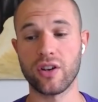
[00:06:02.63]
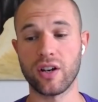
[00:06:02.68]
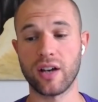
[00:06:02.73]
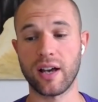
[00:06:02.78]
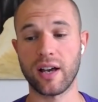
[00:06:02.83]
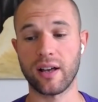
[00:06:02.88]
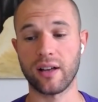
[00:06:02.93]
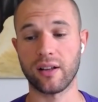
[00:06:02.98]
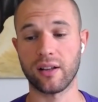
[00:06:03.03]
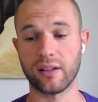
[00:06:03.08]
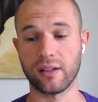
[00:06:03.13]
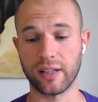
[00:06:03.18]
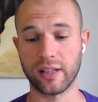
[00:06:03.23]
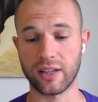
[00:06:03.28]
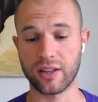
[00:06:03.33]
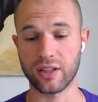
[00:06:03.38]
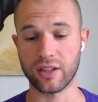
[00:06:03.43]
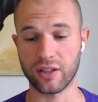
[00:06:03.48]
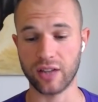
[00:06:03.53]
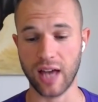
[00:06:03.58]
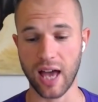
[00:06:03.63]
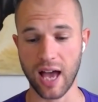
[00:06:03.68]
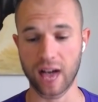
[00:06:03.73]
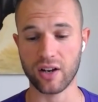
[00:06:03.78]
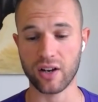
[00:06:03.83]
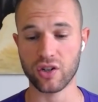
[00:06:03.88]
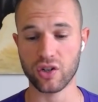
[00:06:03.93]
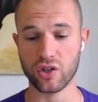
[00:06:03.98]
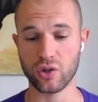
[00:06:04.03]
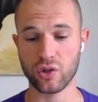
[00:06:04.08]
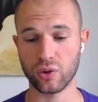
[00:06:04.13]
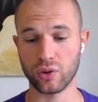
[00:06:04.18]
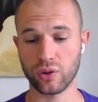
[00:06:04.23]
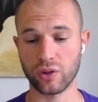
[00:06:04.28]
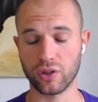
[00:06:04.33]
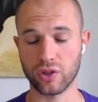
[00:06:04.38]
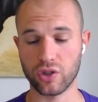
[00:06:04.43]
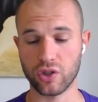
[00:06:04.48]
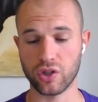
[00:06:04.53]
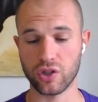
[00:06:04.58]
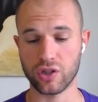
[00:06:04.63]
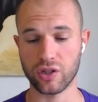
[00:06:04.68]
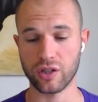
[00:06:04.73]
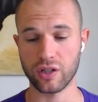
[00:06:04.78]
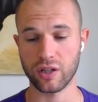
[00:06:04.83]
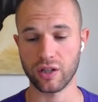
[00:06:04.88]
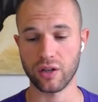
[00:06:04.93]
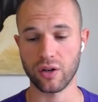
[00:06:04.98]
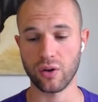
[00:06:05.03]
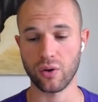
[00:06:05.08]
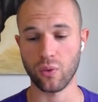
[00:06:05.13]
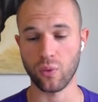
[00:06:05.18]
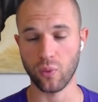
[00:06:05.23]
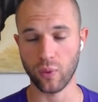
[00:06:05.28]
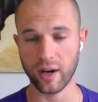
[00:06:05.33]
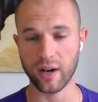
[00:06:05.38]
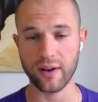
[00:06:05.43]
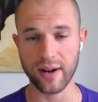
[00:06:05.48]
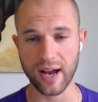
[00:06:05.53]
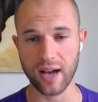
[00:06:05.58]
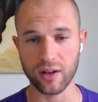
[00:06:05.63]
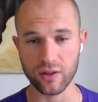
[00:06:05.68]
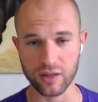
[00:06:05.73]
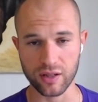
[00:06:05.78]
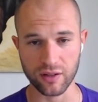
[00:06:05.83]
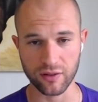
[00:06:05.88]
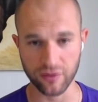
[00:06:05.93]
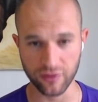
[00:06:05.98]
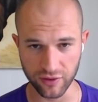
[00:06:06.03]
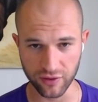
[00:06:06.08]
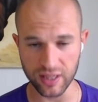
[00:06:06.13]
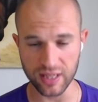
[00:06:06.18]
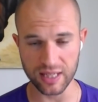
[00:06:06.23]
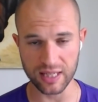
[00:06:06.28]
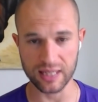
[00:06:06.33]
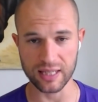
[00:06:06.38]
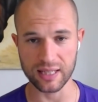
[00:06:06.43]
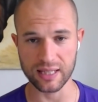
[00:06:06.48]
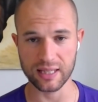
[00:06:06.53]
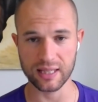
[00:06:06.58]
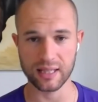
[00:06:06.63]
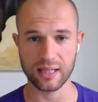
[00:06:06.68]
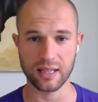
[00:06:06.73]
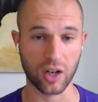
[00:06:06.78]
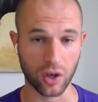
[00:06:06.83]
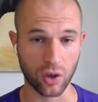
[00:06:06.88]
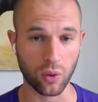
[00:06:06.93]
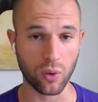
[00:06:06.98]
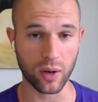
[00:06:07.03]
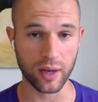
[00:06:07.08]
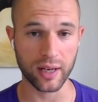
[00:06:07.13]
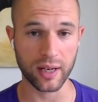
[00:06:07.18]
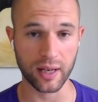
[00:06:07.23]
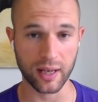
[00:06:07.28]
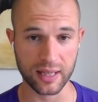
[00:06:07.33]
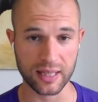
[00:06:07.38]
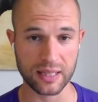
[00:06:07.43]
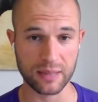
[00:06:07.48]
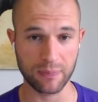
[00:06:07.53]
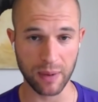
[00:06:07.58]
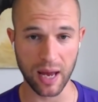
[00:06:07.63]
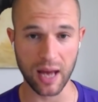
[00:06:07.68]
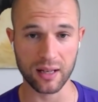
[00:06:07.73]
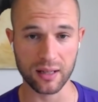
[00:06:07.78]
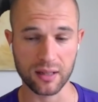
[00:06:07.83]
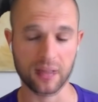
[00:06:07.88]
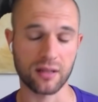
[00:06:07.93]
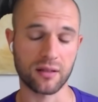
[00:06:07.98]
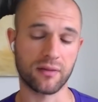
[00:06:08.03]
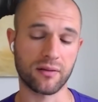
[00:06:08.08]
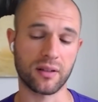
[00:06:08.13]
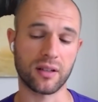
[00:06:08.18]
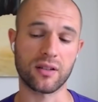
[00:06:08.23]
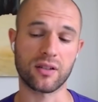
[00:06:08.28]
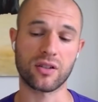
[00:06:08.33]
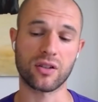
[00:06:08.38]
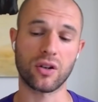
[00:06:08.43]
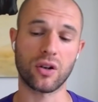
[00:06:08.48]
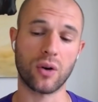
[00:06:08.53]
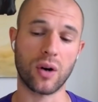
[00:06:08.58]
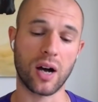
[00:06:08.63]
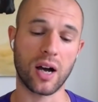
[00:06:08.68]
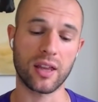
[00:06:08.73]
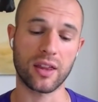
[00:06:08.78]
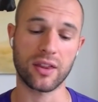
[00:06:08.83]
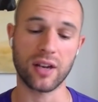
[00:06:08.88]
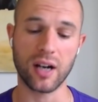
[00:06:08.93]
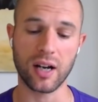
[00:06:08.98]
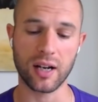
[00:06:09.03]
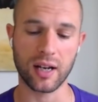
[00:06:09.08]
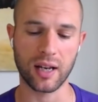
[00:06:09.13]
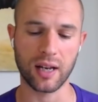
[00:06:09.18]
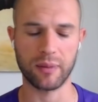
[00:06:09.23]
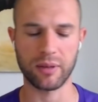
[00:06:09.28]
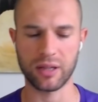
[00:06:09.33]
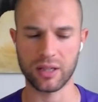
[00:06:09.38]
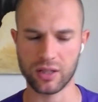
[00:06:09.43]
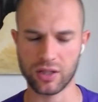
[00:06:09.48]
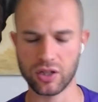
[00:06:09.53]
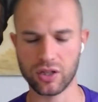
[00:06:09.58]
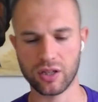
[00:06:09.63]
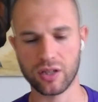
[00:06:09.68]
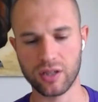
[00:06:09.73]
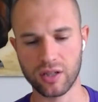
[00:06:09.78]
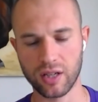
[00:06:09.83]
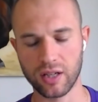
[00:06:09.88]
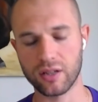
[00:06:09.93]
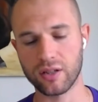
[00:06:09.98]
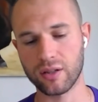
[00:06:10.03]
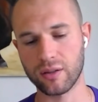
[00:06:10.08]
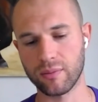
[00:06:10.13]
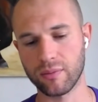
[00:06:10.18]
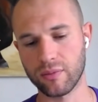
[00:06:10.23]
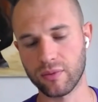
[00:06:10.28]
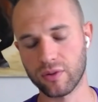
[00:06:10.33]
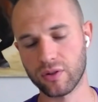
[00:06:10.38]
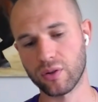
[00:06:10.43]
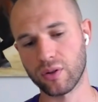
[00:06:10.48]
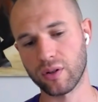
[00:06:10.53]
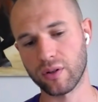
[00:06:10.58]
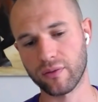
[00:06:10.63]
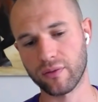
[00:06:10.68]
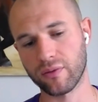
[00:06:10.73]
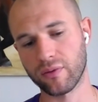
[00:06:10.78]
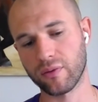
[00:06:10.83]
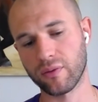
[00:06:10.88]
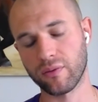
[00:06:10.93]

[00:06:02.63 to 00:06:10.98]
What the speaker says: the actual just warehousing fees are quite expansive. And so I thought, and I mean, this is a side sort of